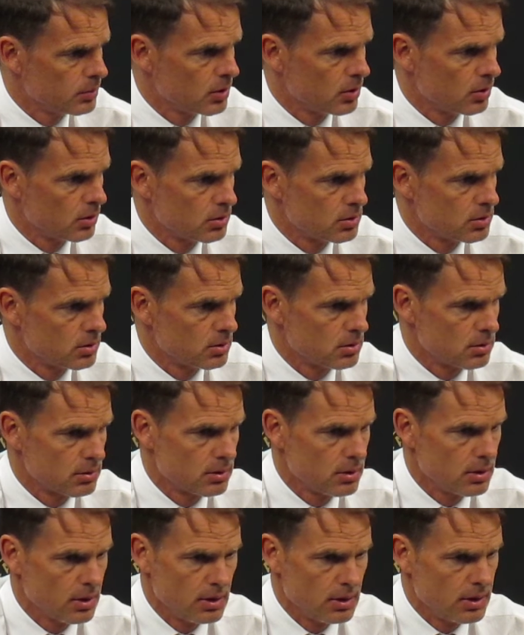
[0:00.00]
because
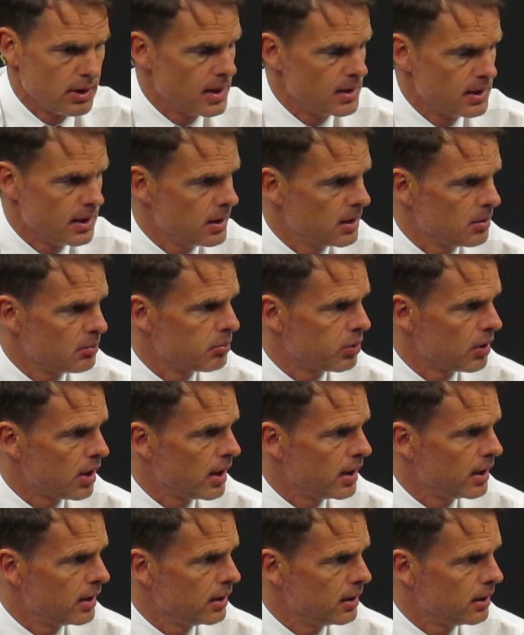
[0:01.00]
they didn't
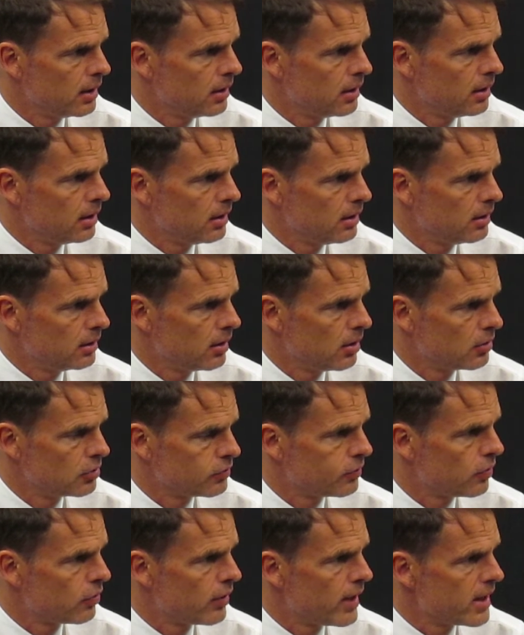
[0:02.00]
play those
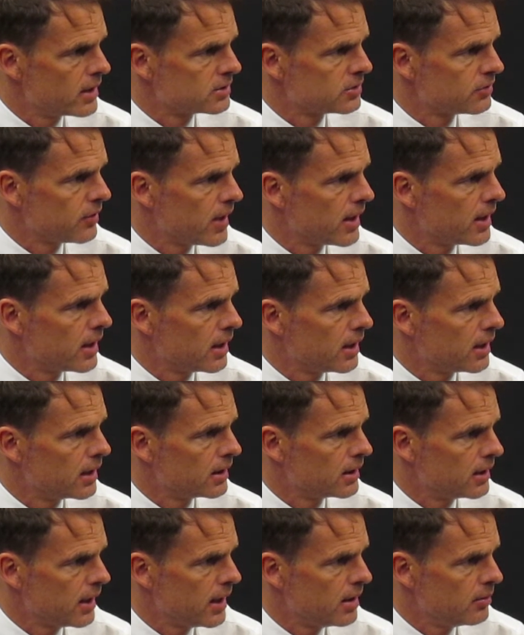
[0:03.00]
four
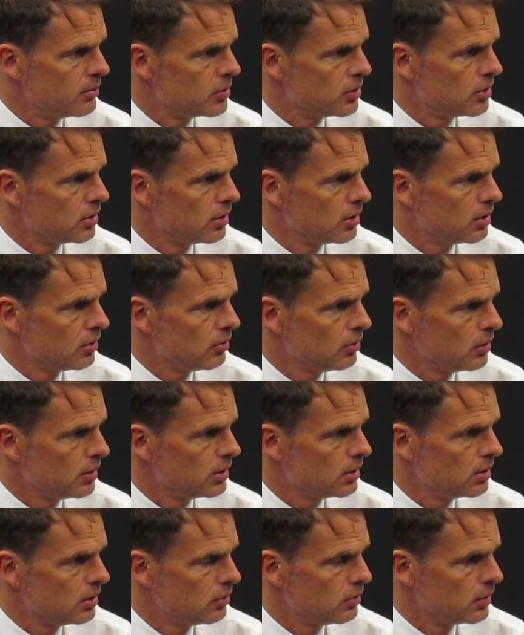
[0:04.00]
extra games, you know,
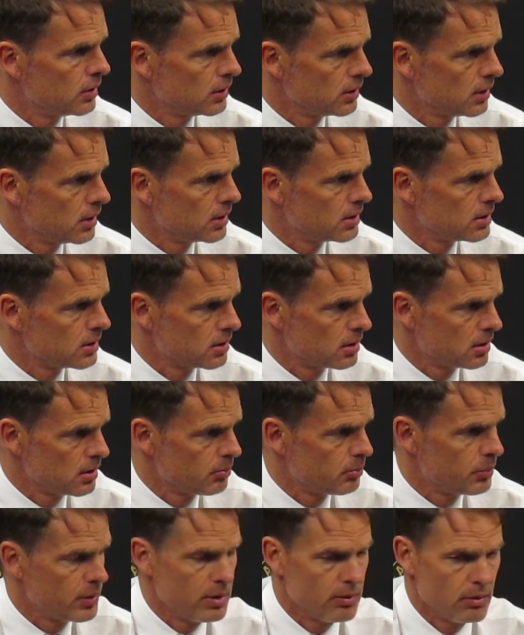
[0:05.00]
during this
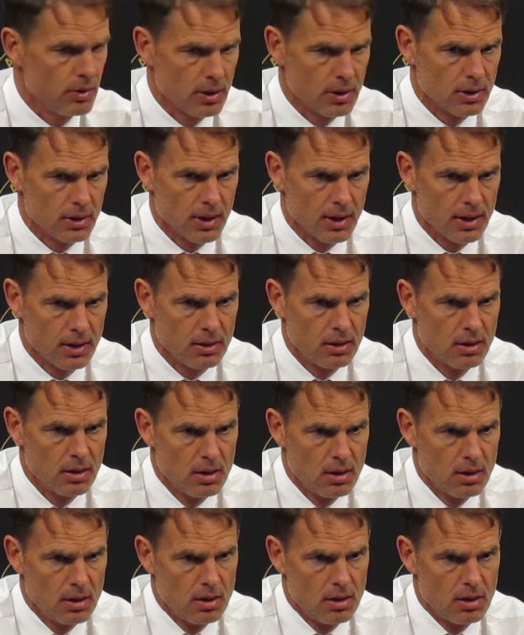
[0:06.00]
period. And
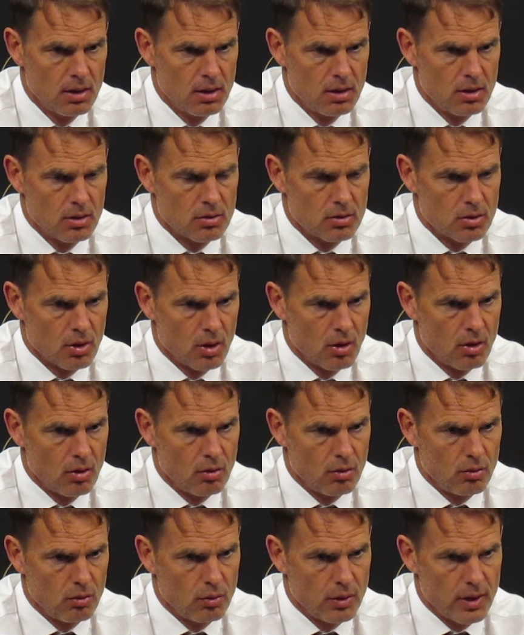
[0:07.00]

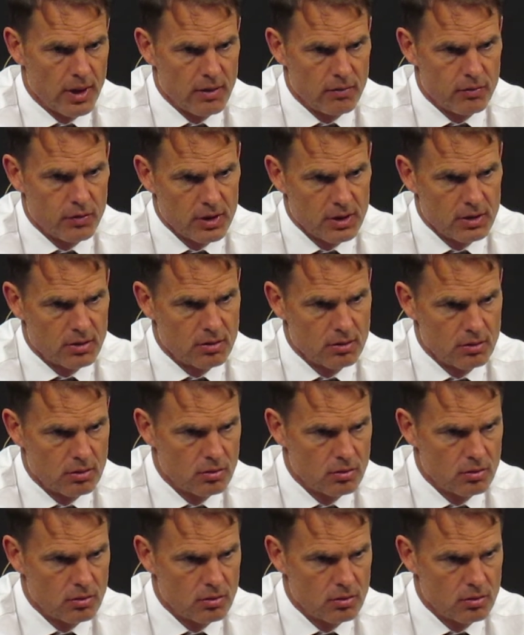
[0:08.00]
so every